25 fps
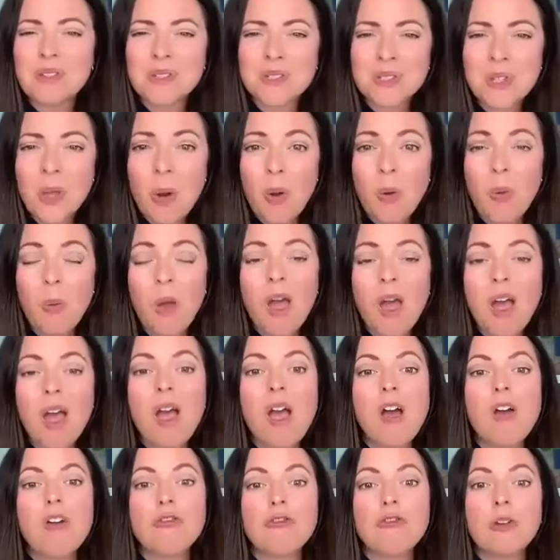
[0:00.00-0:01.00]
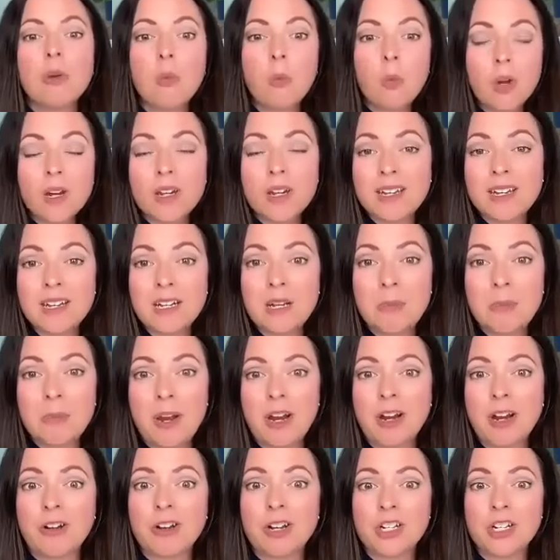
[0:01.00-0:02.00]
So, from working in a
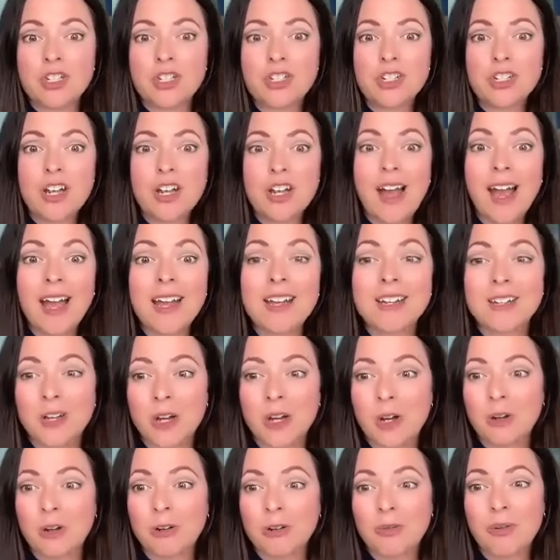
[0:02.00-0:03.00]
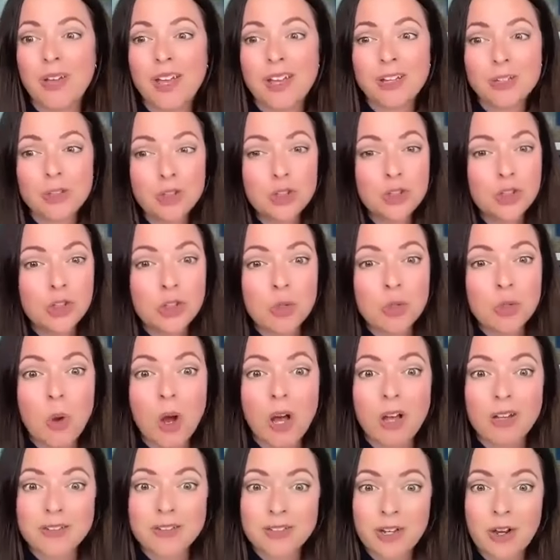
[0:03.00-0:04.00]
parish, I know, and you
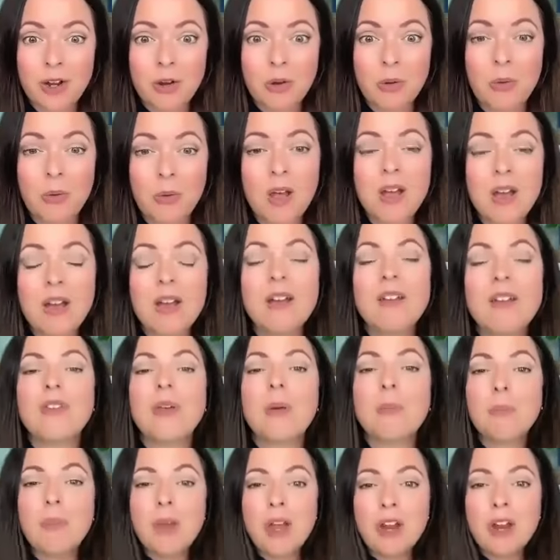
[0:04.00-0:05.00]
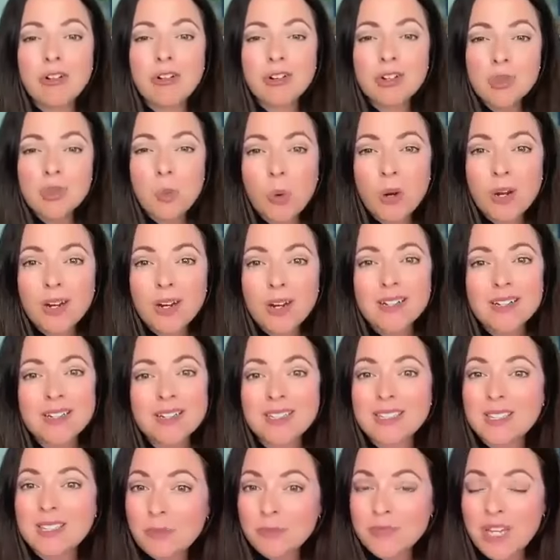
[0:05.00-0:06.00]
all know, that parish work
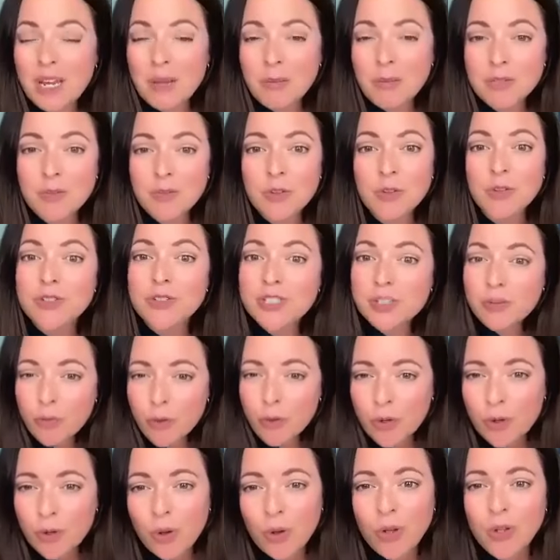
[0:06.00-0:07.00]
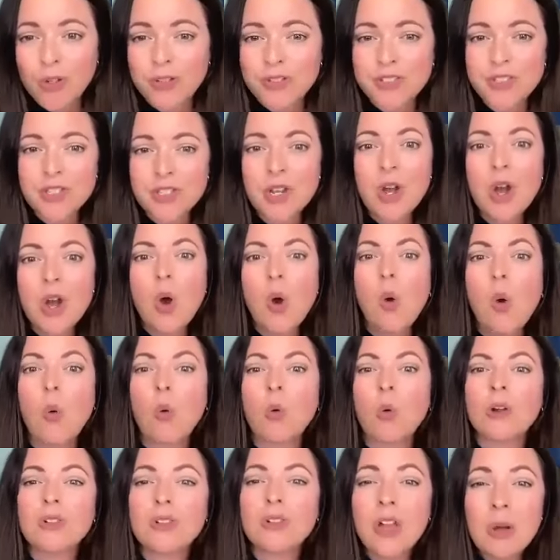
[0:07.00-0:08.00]
can sometimes feel difficult
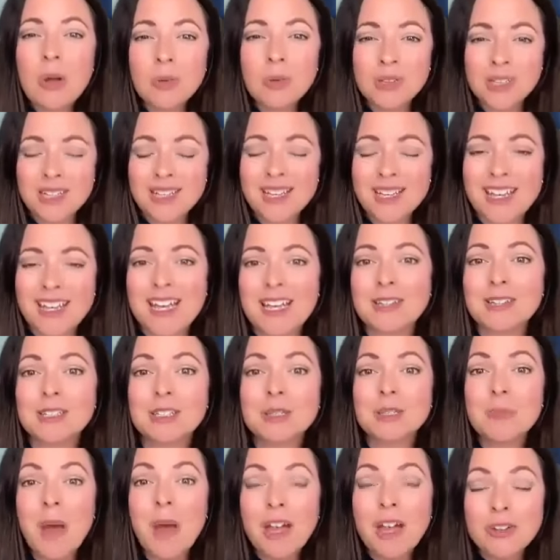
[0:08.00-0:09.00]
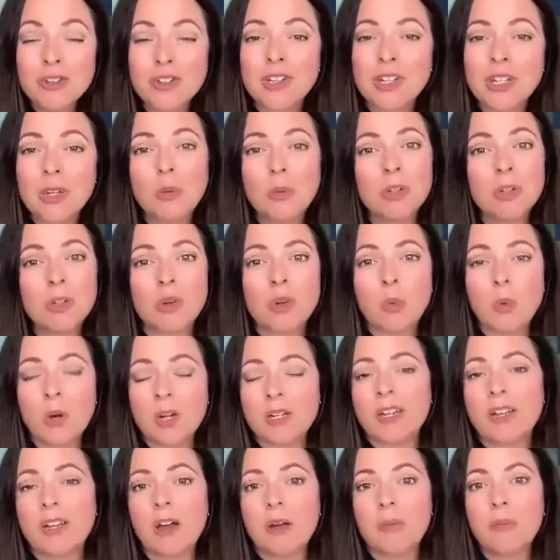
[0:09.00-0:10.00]
or lonely, especially when you're
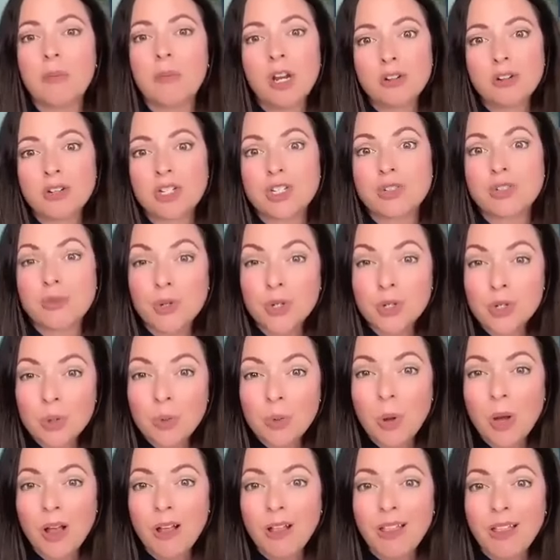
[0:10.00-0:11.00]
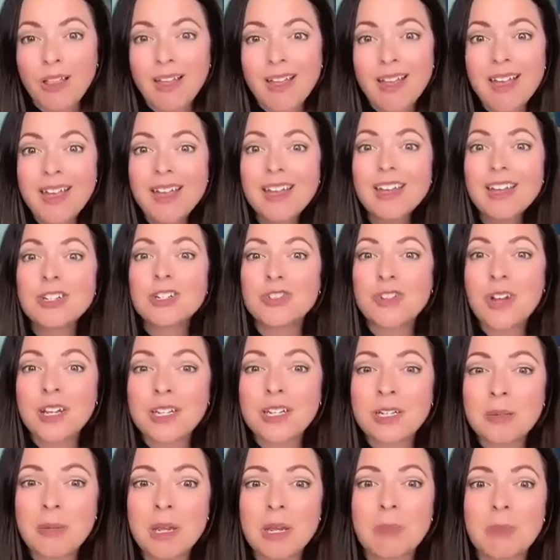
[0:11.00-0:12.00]
working on parish renewal and
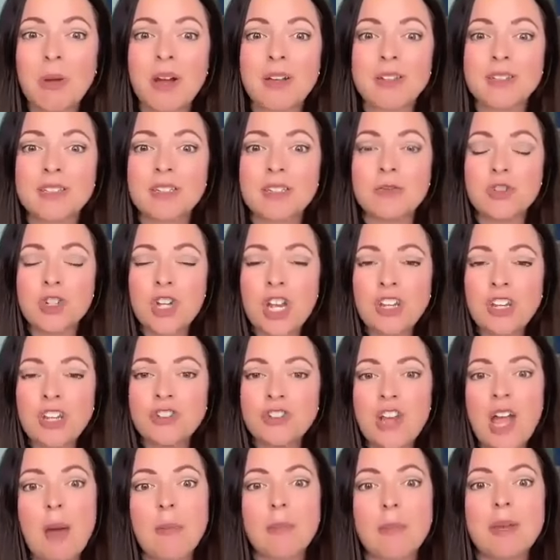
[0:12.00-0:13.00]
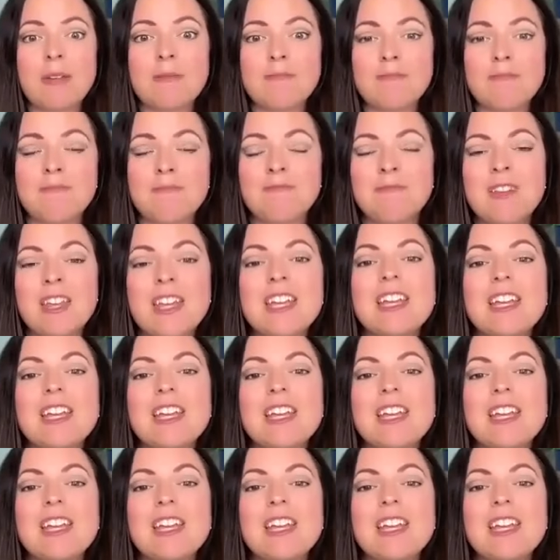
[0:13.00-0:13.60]
trying to make positive change happen.